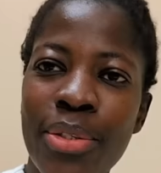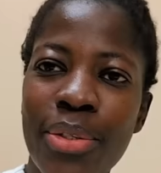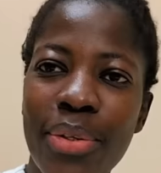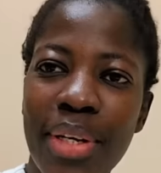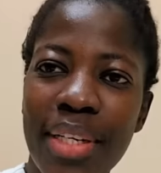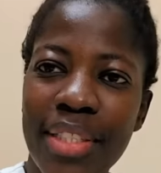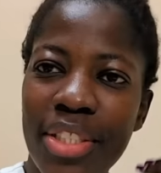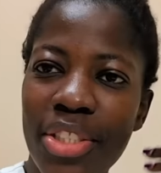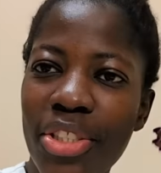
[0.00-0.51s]
So
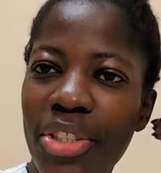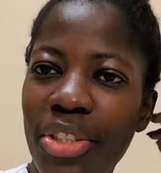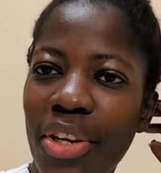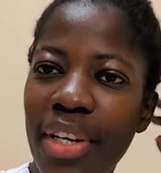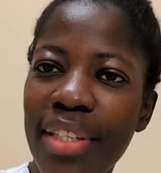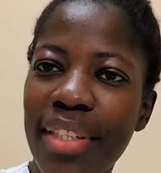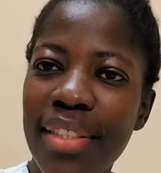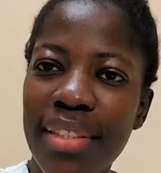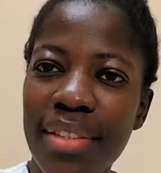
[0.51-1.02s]
I just
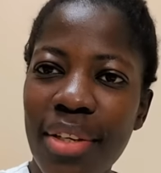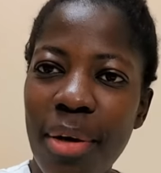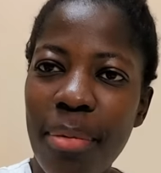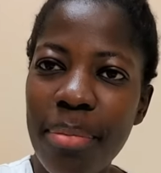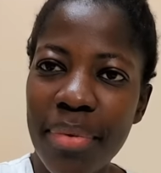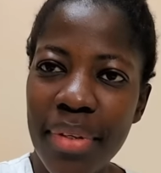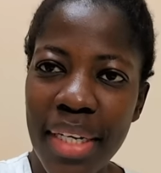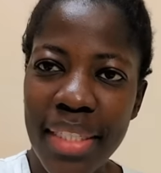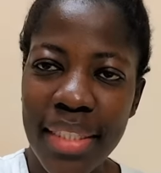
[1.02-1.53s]
called
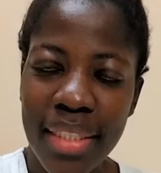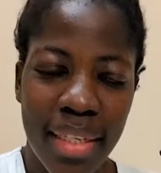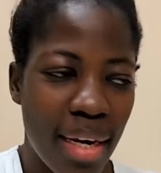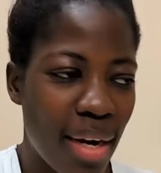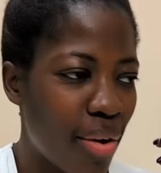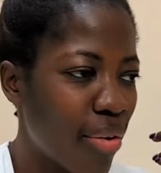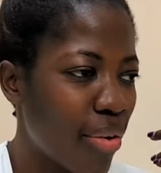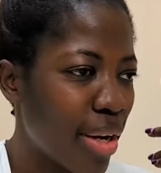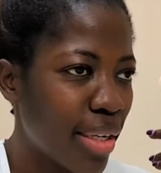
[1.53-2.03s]
Tom right
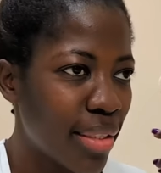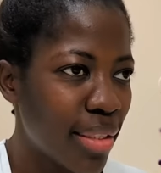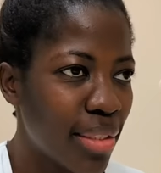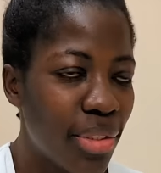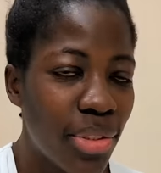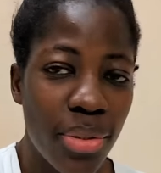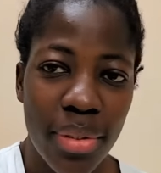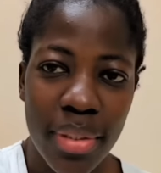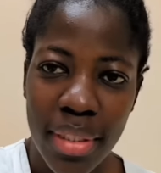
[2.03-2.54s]
now and I
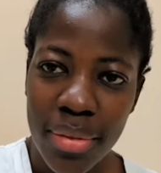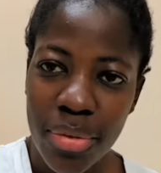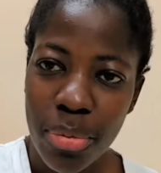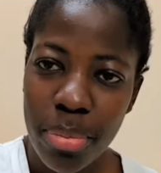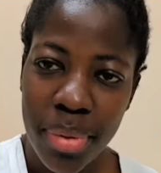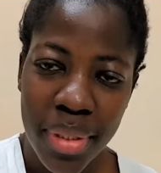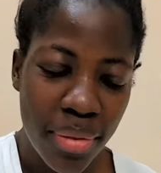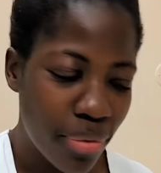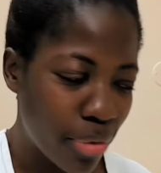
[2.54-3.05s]
told her to
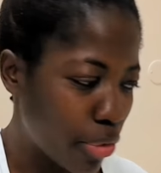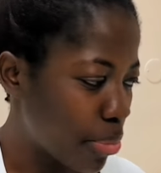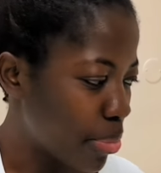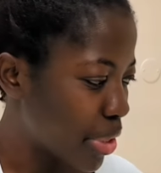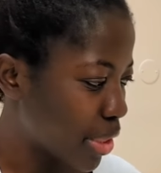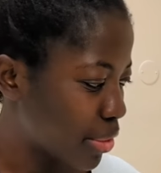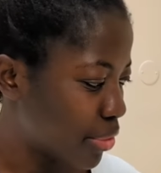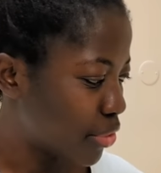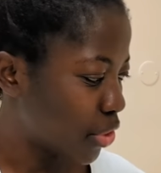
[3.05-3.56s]
bring for
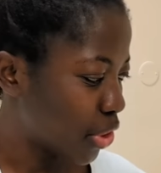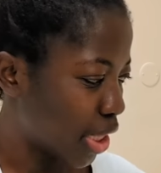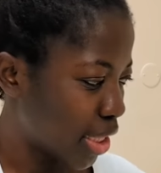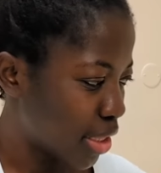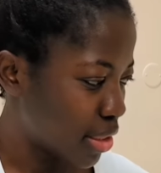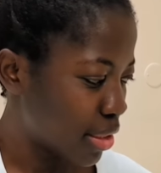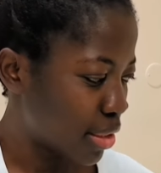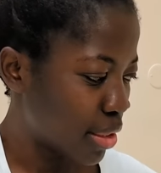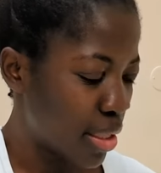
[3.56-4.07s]
me a
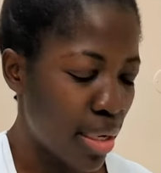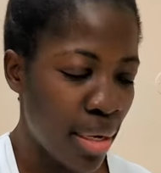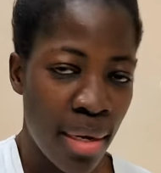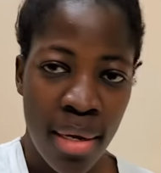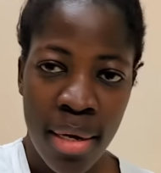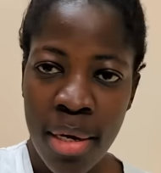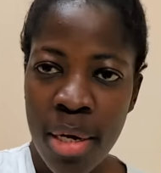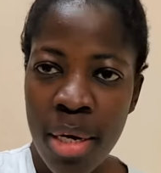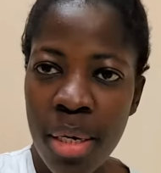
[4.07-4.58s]
dress
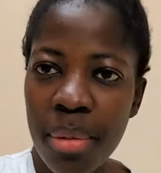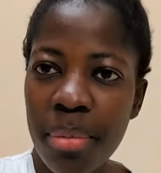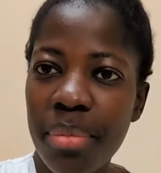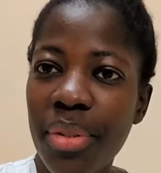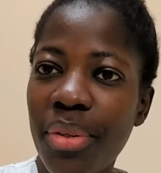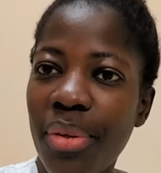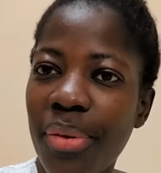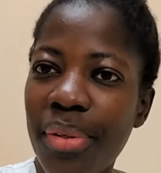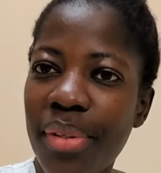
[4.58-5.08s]

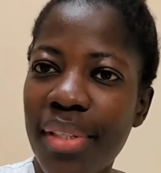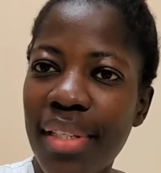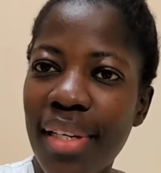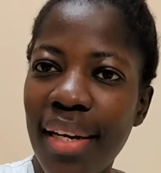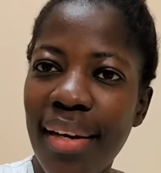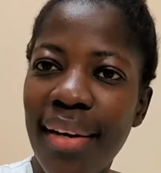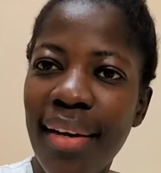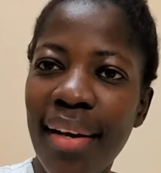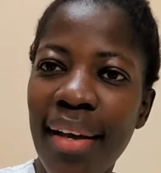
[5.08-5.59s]
because
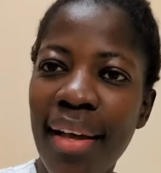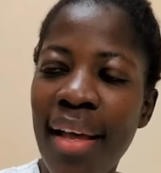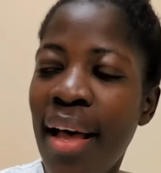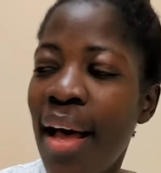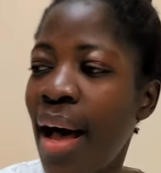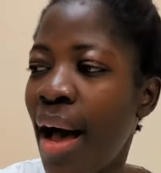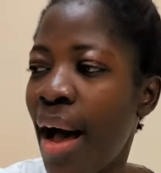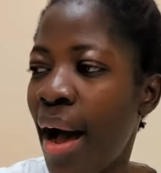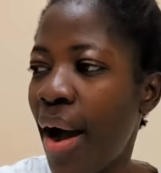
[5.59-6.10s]

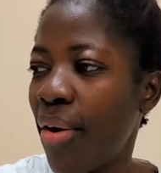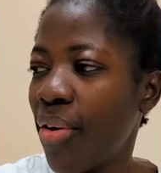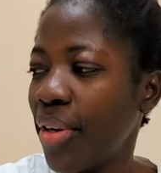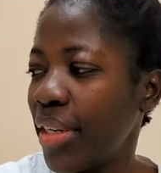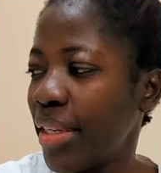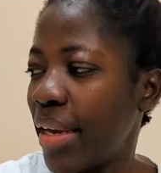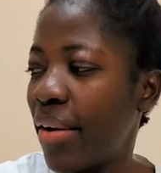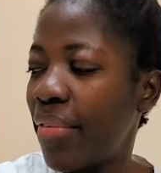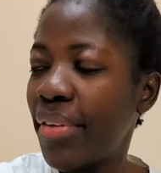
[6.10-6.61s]
I
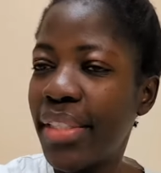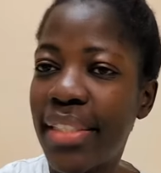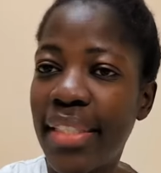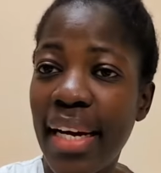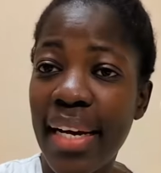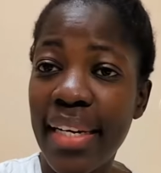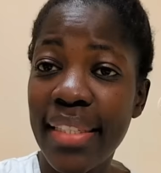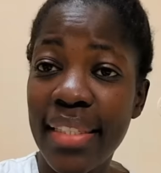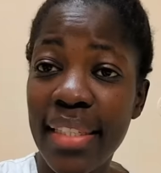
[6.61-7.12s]
only have a
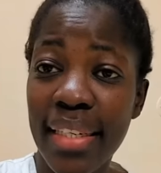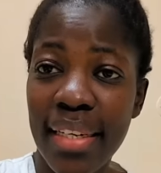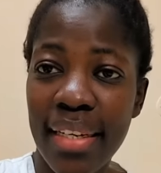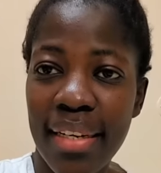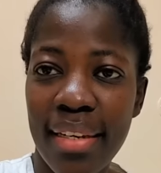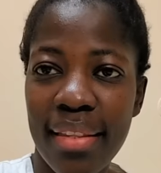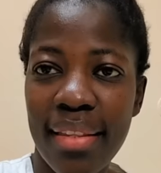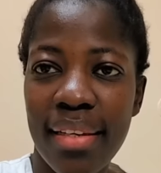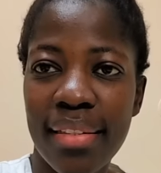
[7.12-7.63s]
tight
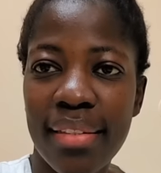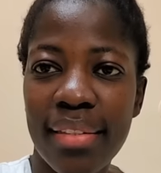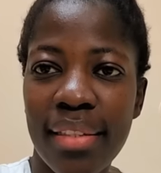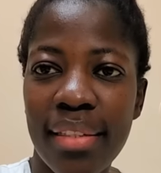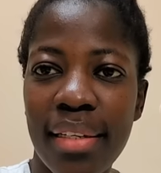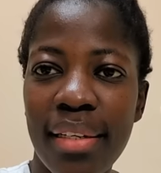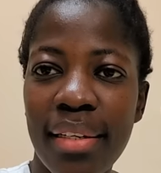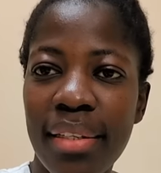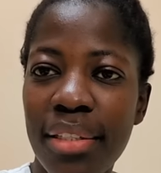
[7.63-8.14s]
here that
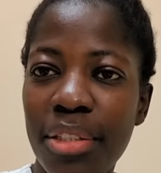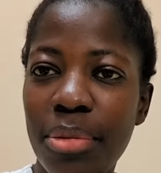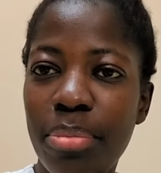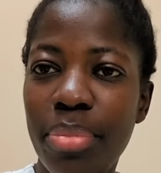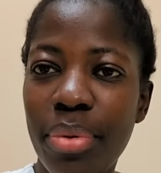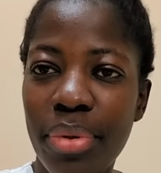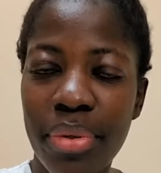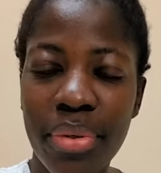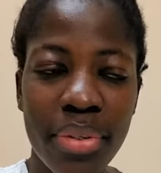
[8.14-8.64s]
you
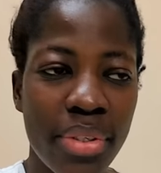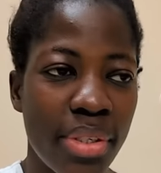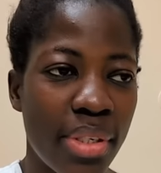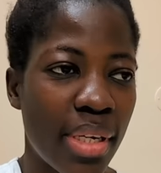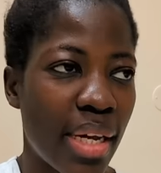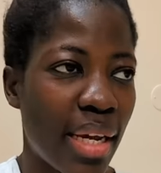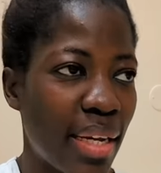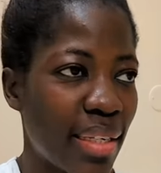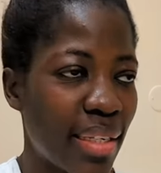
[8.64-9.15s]
brought
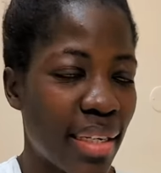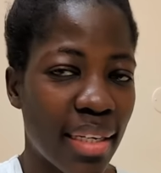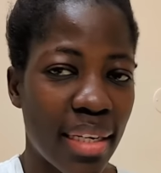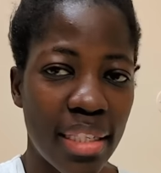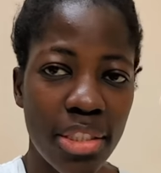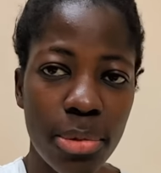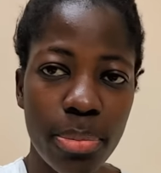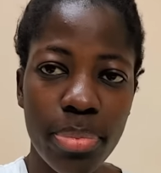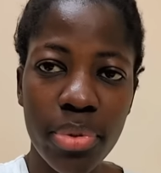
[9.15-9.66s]
and I
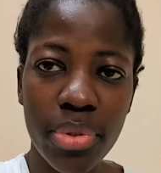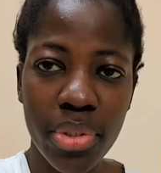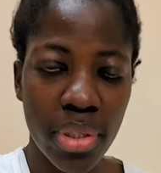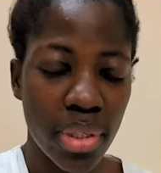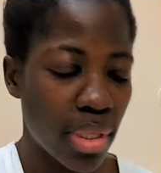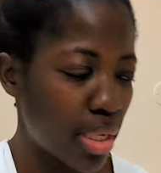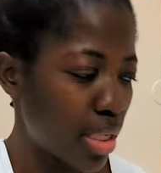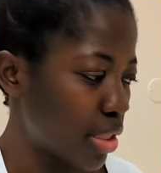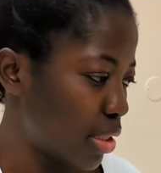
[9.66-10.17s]
can't put
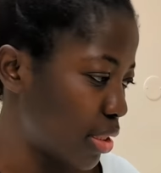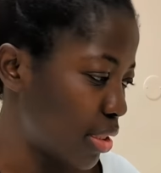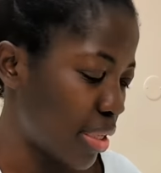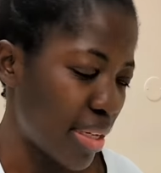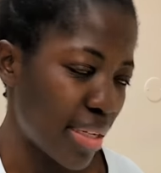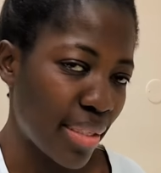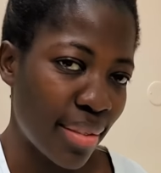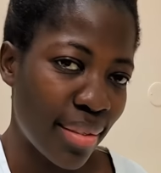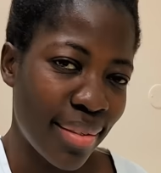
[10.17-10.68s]
on that
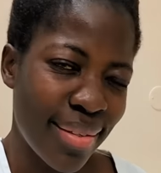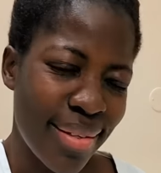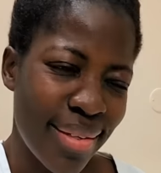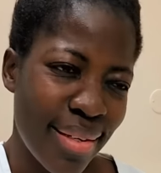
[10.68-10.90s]
tight